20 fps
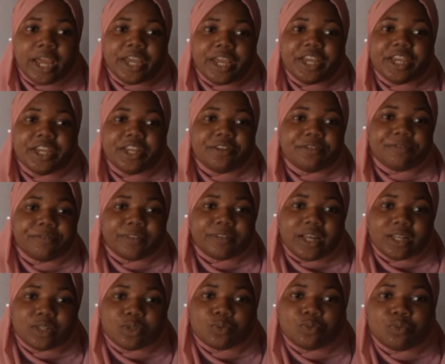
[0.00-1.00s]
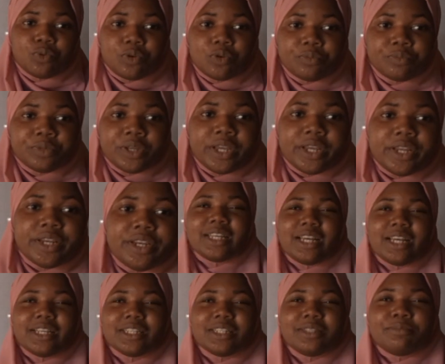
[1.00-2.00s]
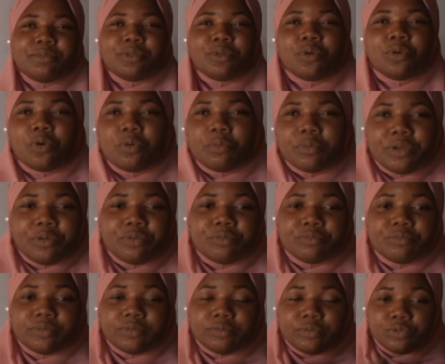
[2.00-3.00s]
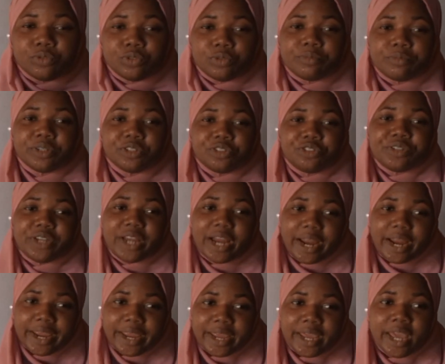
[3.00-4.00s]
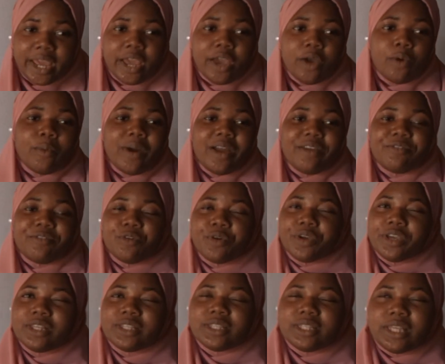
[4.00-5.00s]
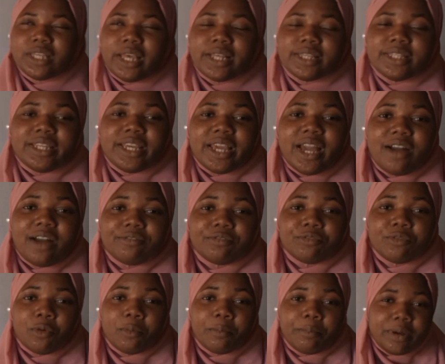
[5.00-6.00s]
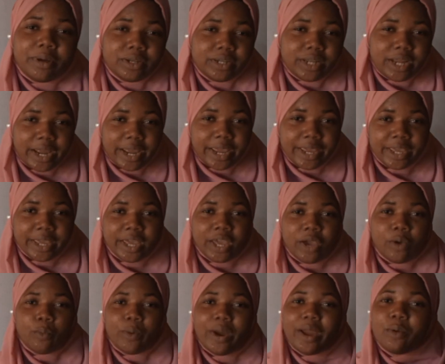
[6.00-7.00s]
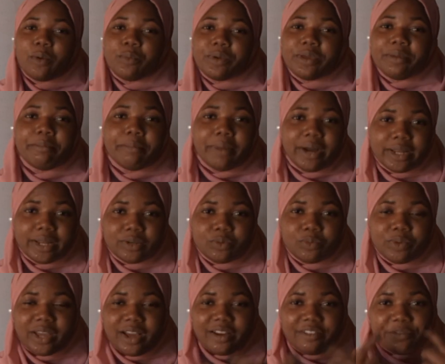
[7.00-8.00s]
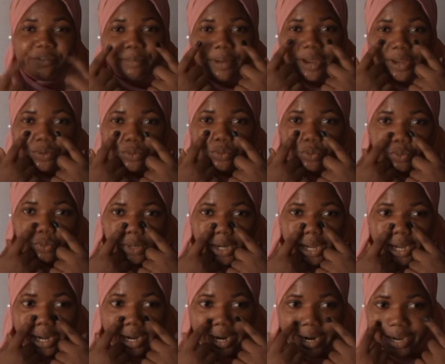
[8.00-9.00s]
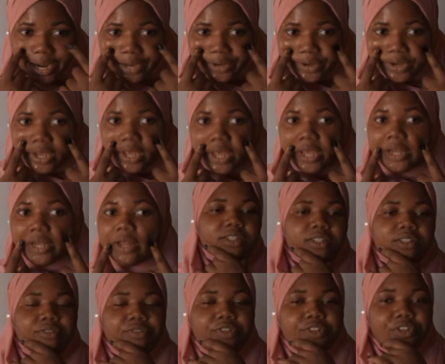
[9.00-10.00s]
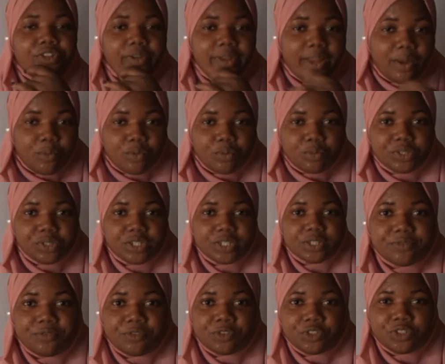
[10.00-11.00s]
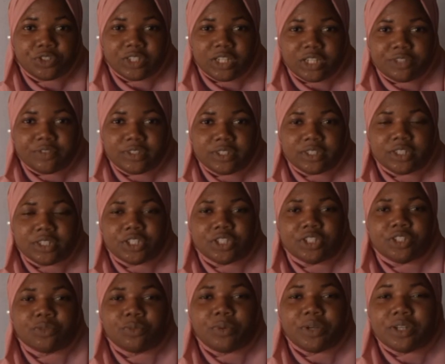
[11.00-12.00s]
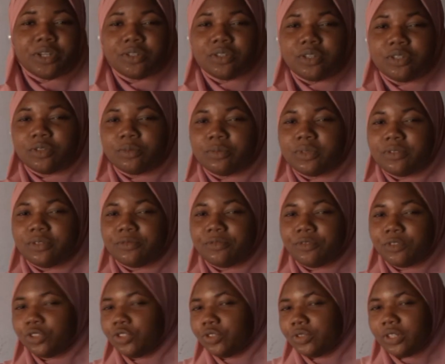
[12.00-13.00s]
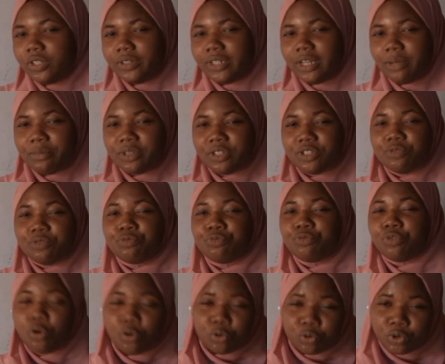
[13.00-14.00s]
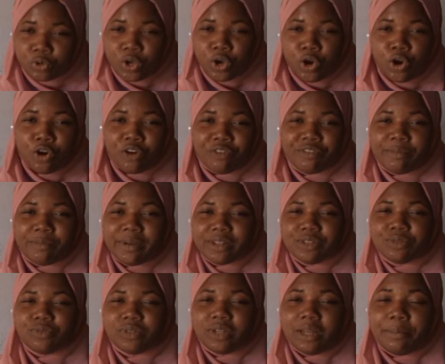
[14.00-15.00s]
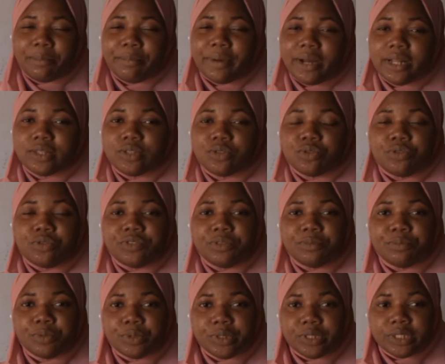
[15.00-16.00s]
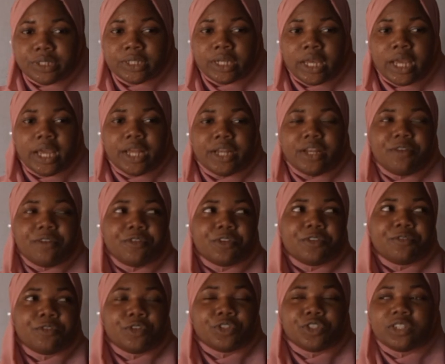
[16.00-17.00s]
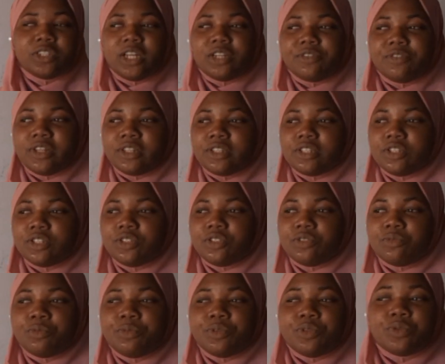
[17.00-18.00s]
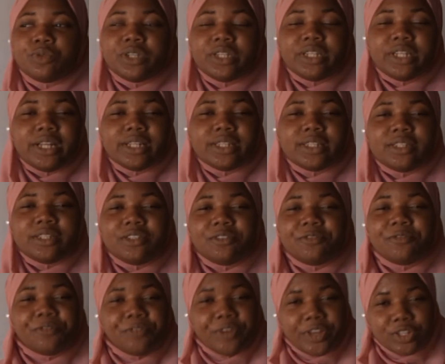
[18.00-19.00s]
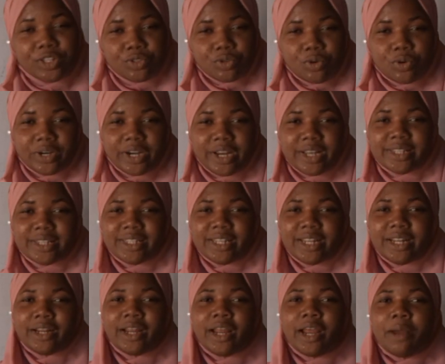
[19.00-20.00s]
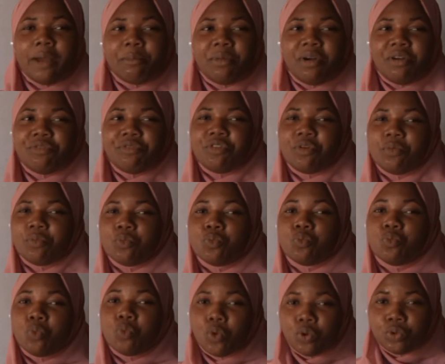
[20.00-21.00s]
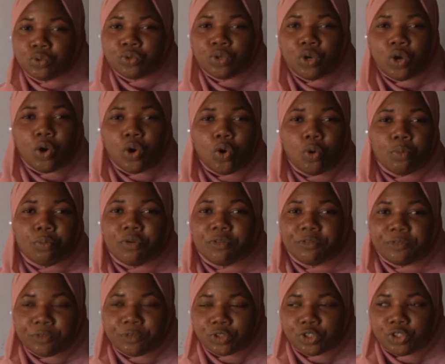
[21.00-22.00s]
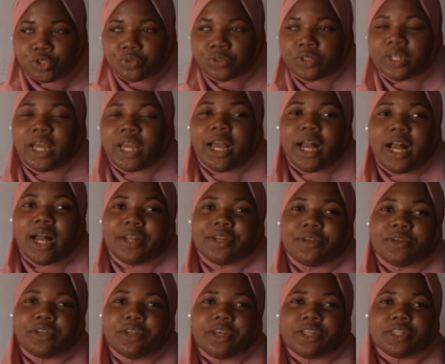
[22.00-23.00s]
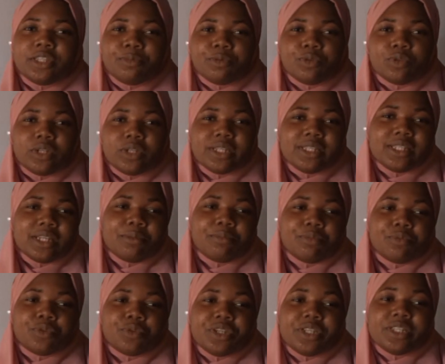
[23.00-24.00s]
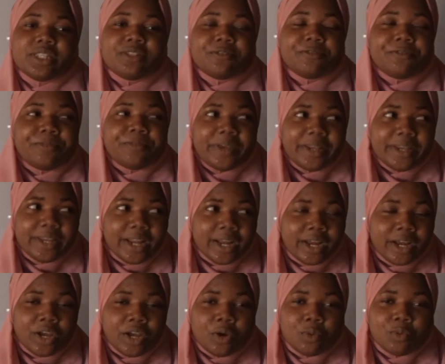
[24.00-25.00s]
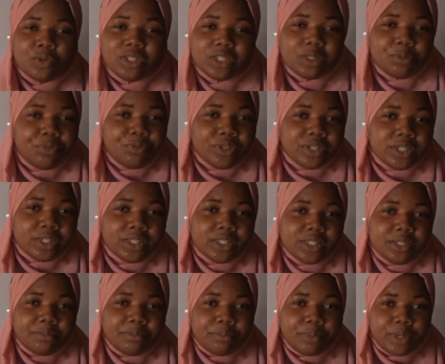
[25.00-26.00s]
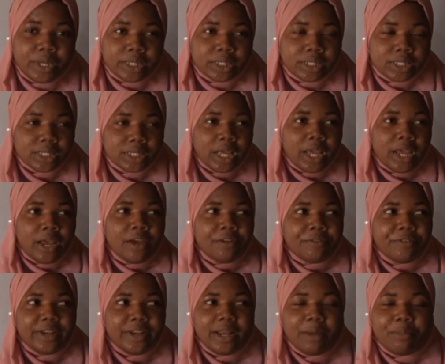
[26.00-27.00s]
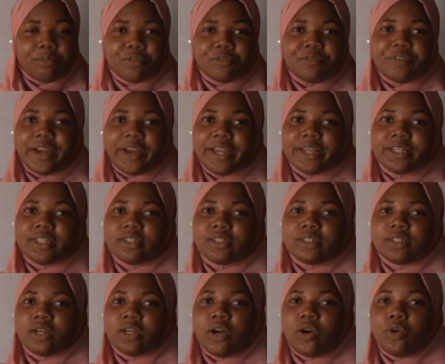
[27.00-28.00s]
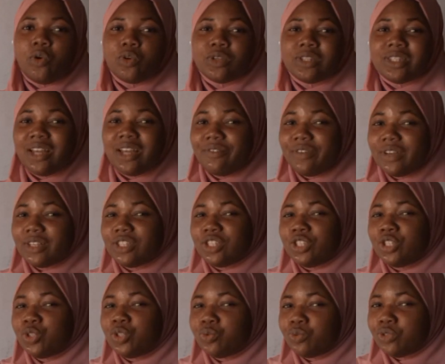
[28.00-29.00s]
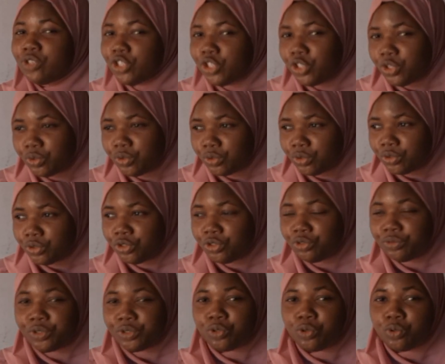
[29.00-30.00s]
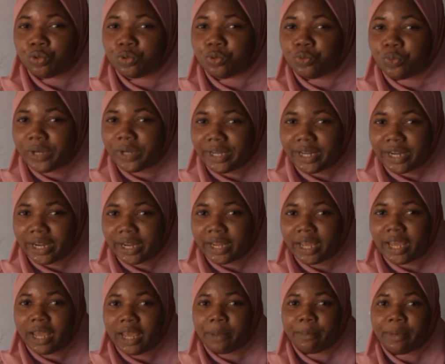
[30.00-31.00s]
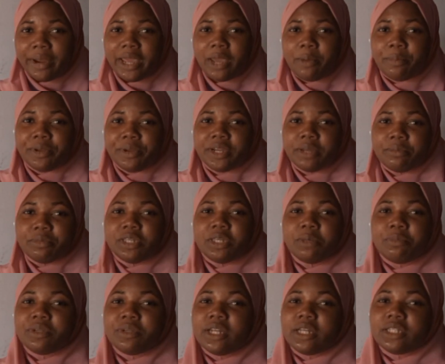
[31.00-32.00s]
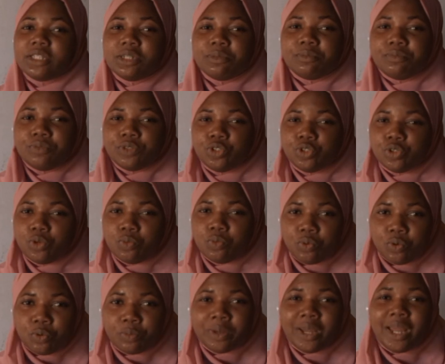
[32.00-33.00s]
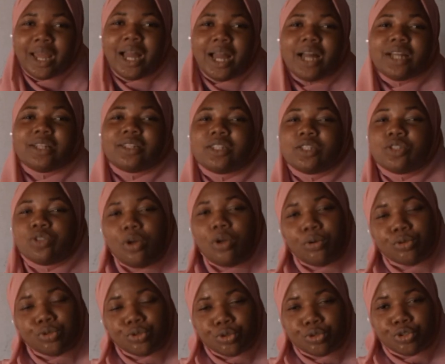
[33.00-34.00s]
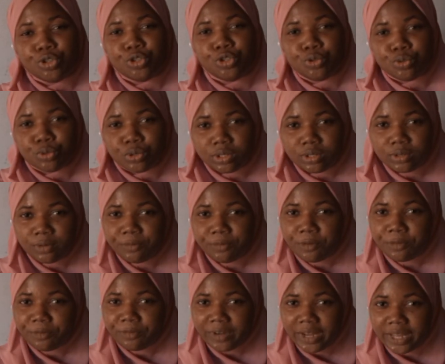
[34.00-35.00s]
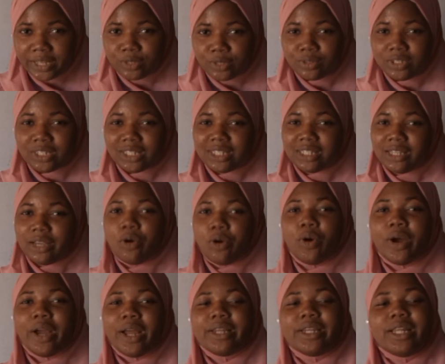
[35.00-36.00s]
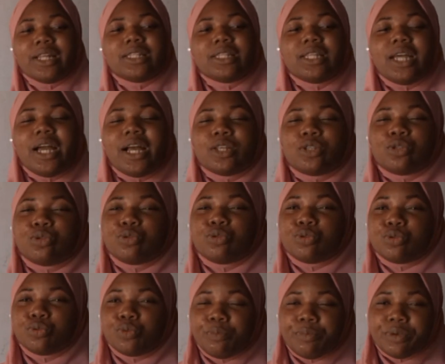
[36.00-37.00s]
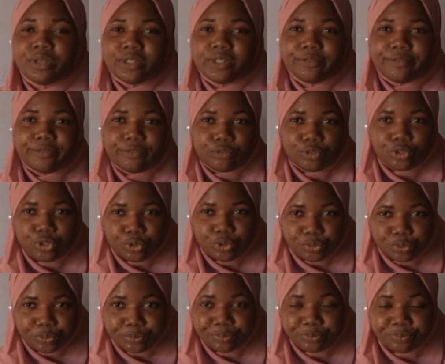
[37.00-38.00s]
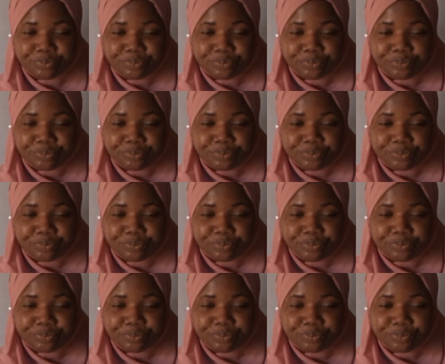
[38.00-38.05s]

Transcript: In flatworm, has become a rudimentary eye, while for insects they have compound eye, while we man we have binocular eye. For the other one, which functional advantage, when they say something functional, that means the role of a particular part of the body. Now, for the functional advantage, we'll be looking at different organs that perform one or more function. And a typical example is the feather, which is present in birds. Feather provide or serve as insulation during cold weather by helping them in keeping their temperature warm. And it is also used for flight. So this is an organ that has two basic functions.